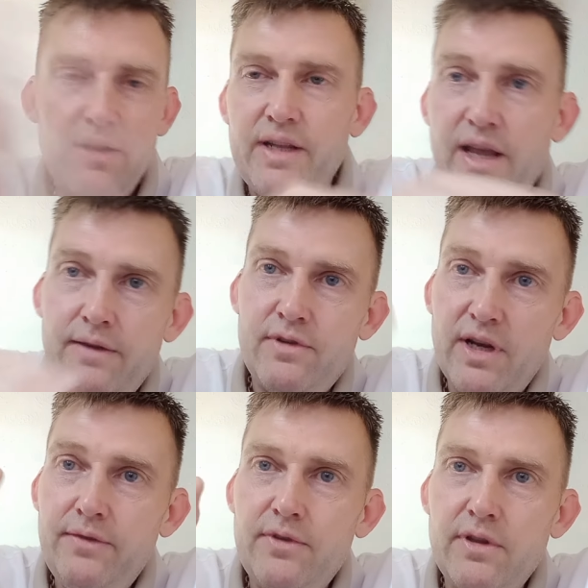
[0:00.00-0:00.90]
Dave's
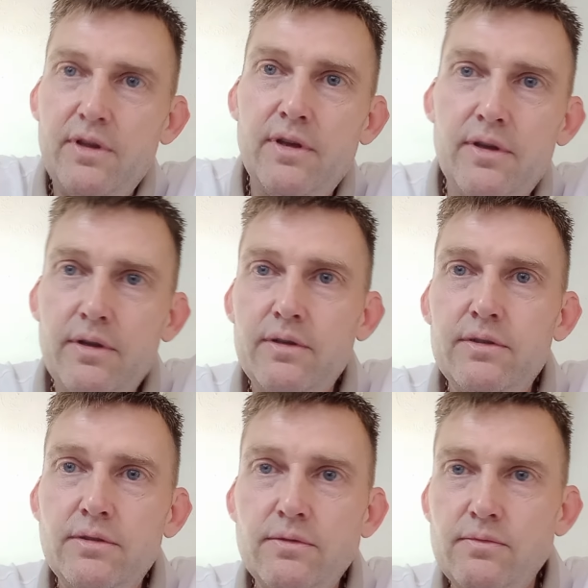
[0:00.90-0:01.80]
lifted the
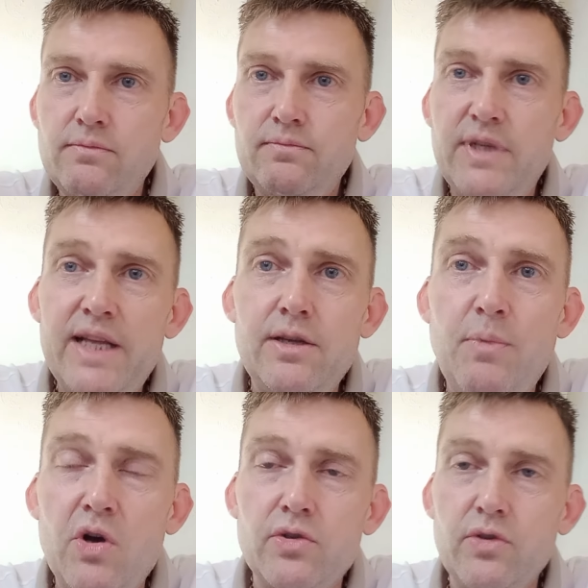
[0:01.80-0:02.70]

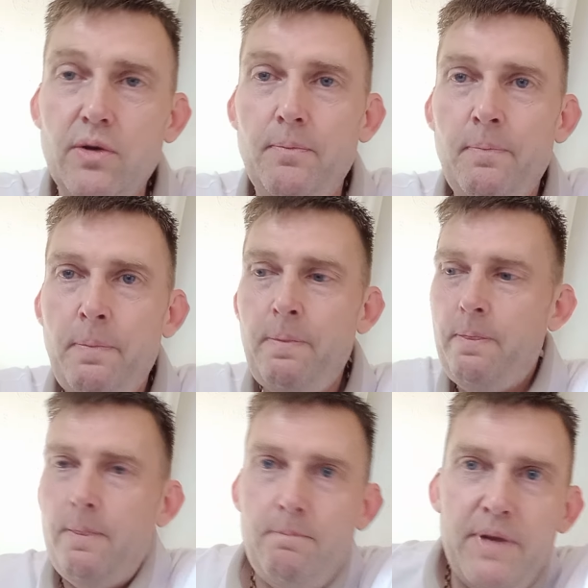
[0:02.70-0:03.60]
letterbox up.
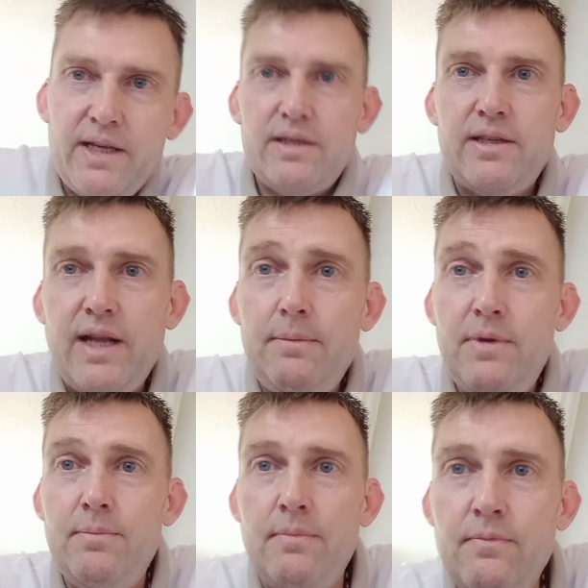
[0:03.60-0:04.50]
Mick
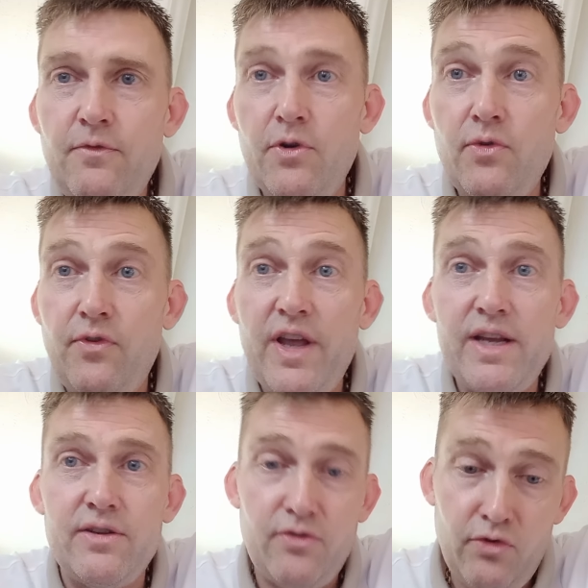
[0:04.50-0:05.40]
stabbed him through
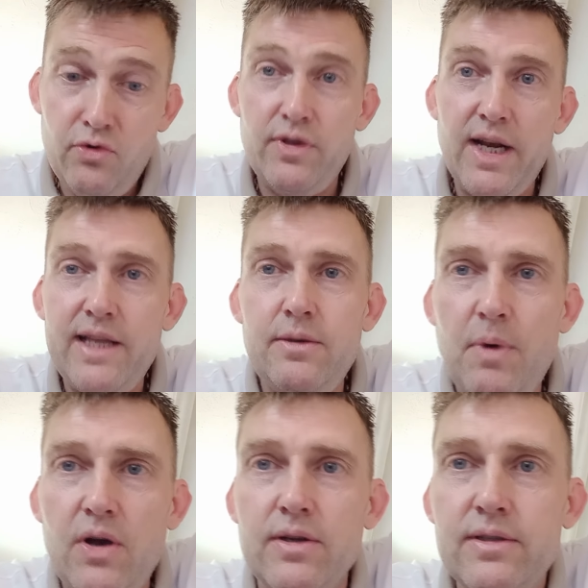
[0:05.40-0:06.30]
face, through the
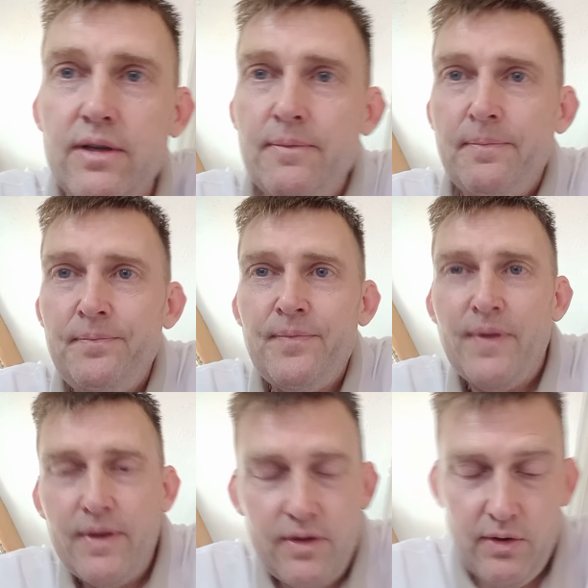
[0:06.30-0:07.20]
letterbox.
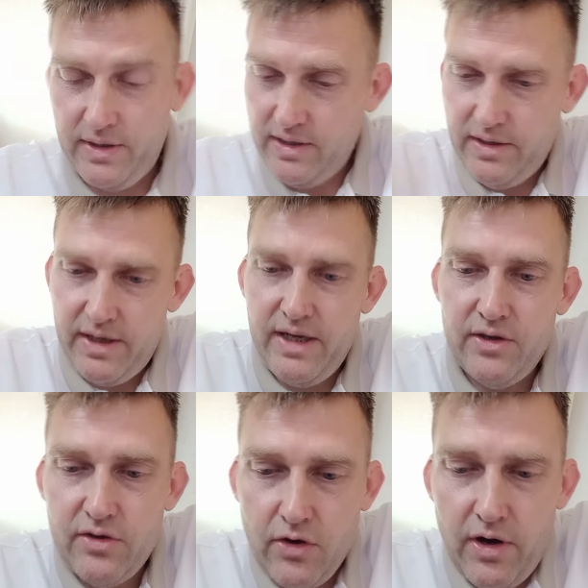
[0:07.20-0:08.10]
So I tell you, he
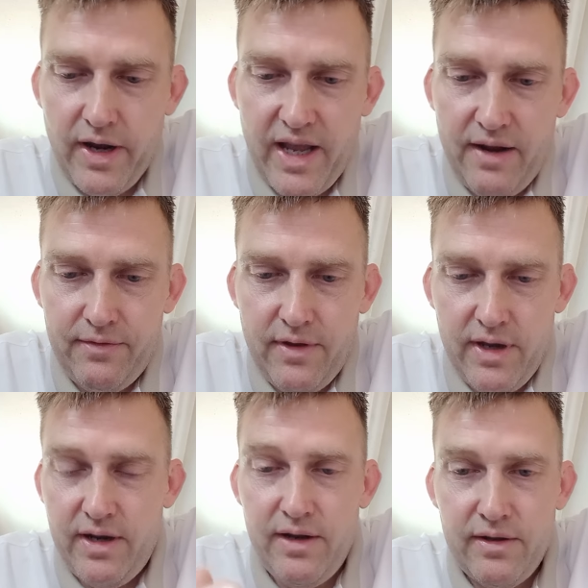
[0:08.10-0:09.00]
didn't score again after,
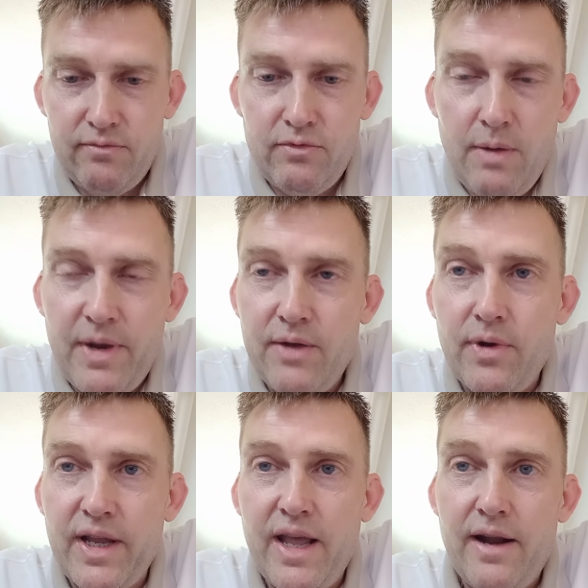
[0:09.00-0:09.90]
he didn't rob
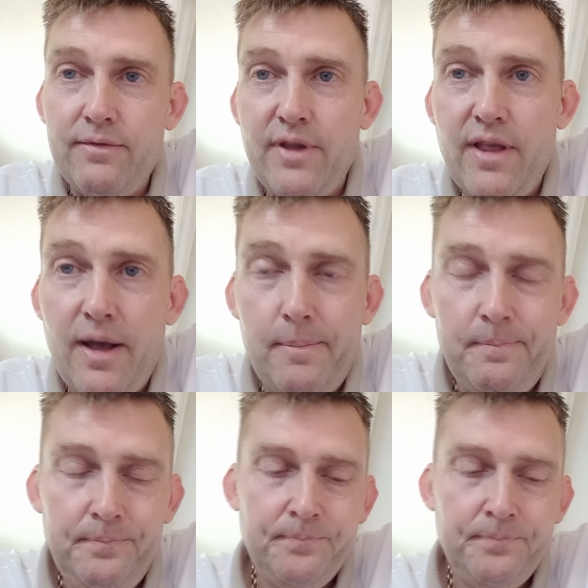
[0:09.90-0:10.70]
anyone again after that.